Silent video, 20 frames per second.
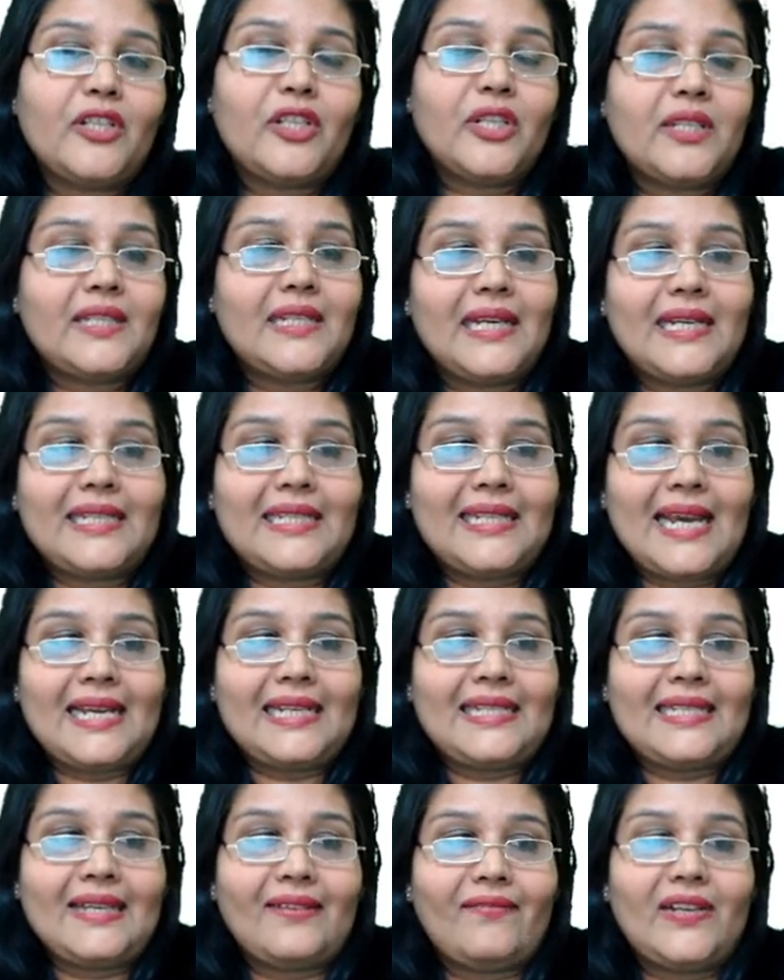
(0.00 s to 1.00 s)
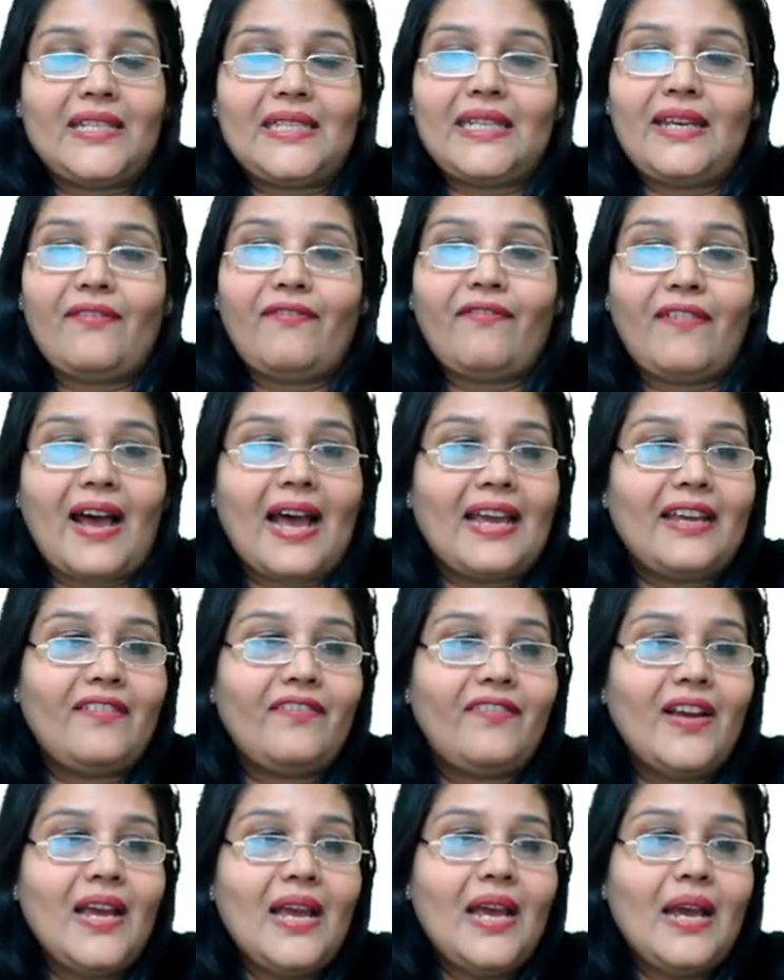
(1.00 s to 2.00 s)
which is just eight seventy-five
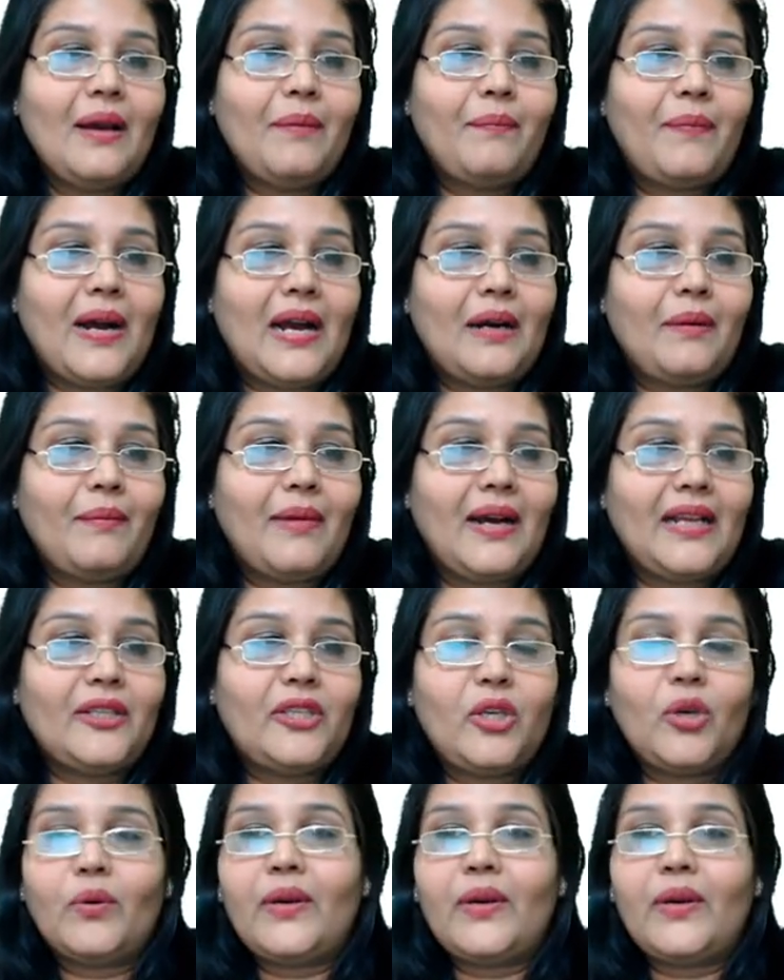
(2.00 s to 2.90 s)
per month.